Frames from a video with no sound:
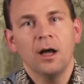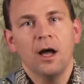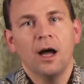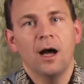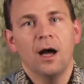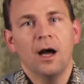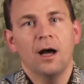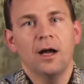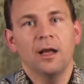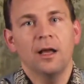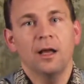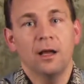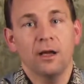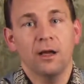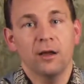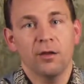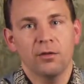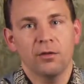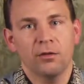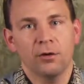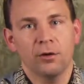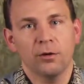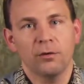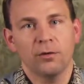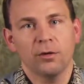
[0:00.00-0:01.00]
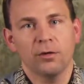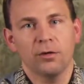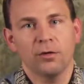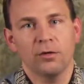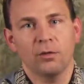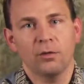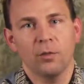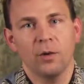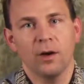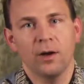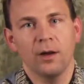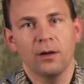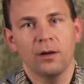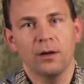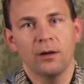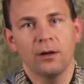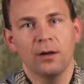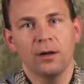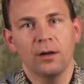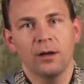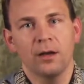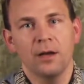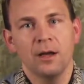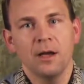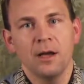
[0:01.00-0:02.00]
uh, in His service as well.
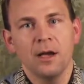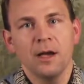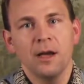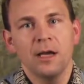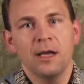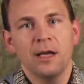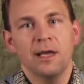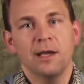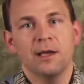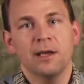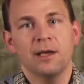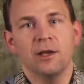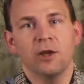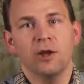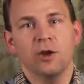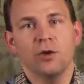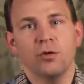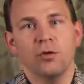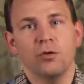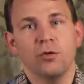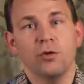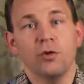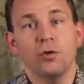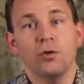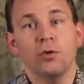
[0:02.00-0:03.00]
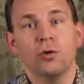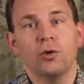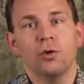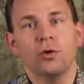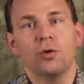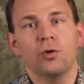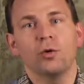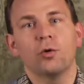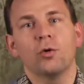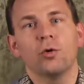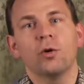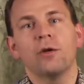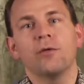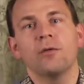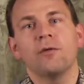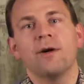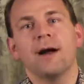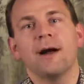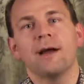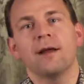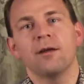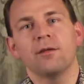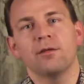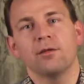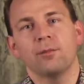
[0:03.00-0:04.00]
He can use you to
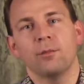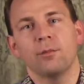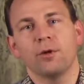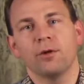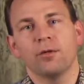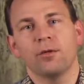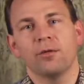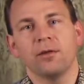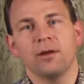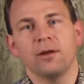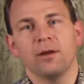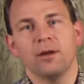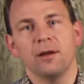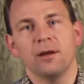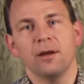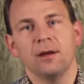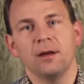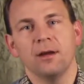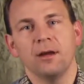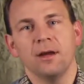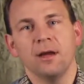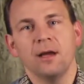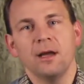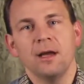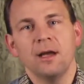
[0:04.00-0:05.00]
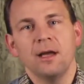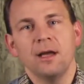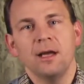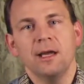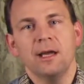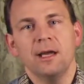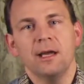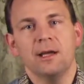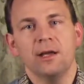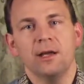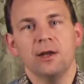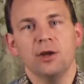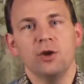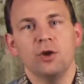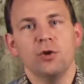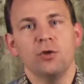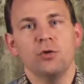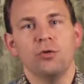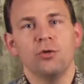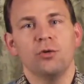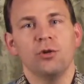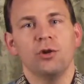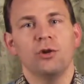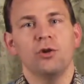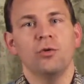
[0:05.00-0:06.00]
glorify His mercy. He can
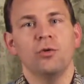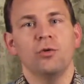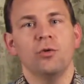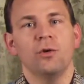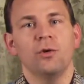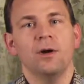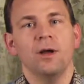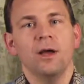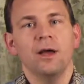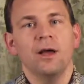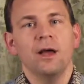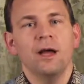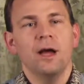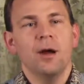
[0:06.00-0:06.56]
use you